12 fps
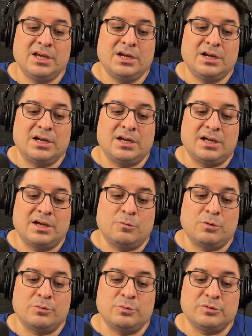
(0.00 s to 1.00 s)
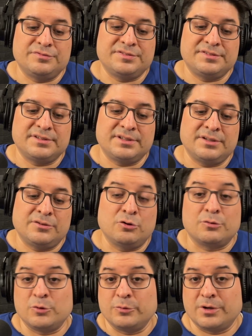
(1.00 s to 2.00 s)

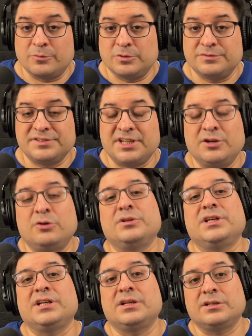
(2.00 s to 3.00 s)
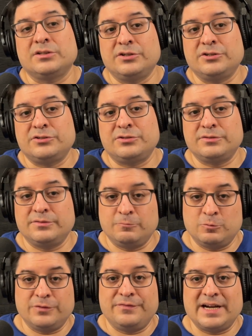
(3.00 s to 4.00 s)
normal werewolves can only
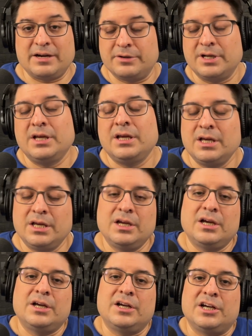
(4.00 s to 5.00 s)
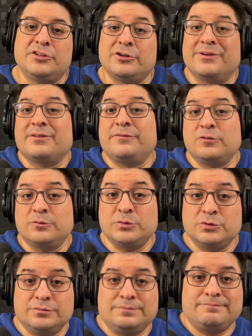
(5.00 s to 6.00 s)
wolf out during a full
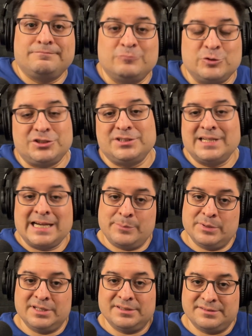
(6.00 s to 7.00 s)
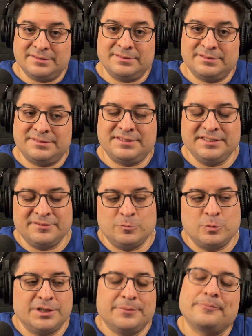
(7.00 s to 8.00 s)
moon, which happened in season
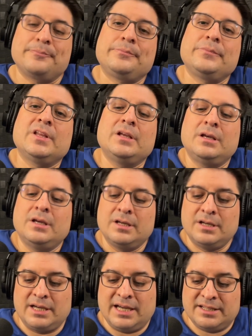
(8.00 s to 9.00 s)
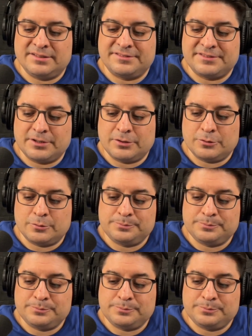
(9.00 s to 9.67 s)
one. And so